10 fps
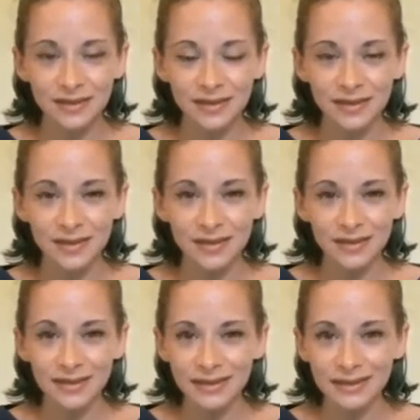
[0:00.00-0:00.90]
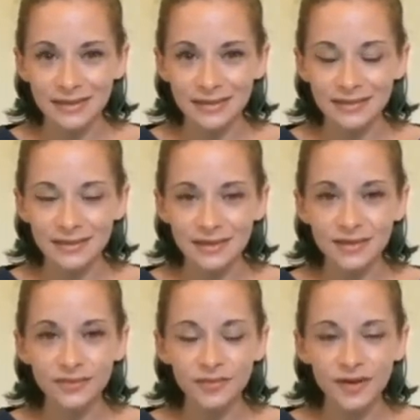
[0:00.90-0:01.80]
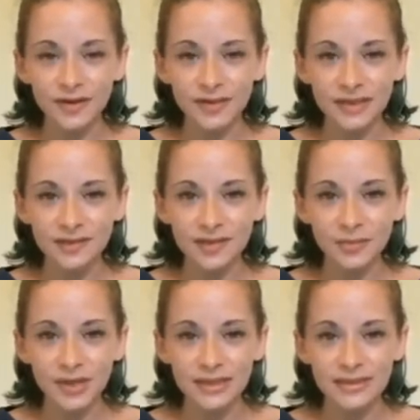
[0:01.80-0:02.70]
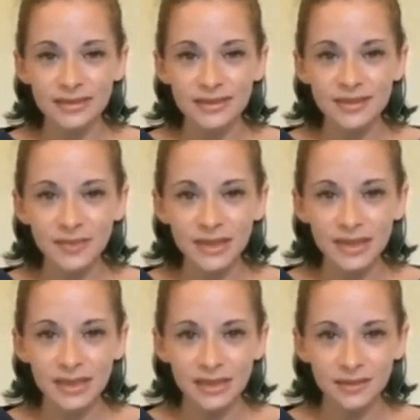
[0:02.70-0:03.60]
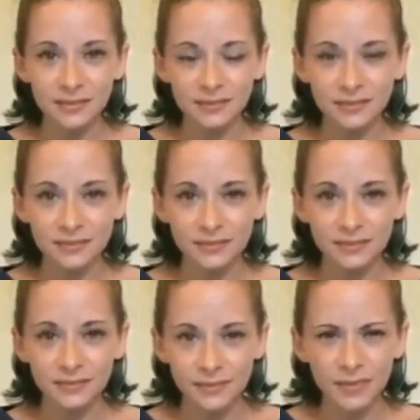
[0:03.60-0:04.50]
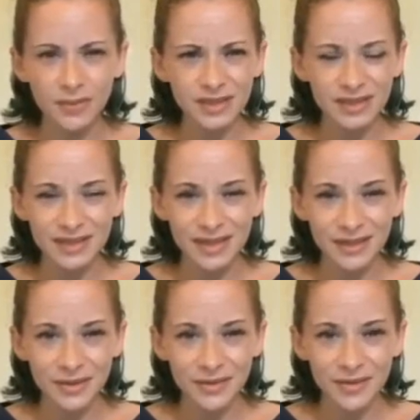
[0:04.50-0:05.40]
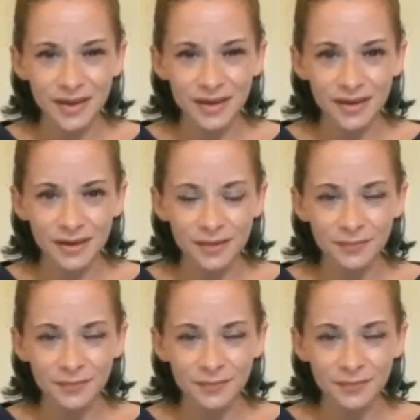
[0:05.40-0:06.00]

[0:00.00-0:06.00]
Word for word: Here, it is referring to the person speaking but we don't yet know who they are.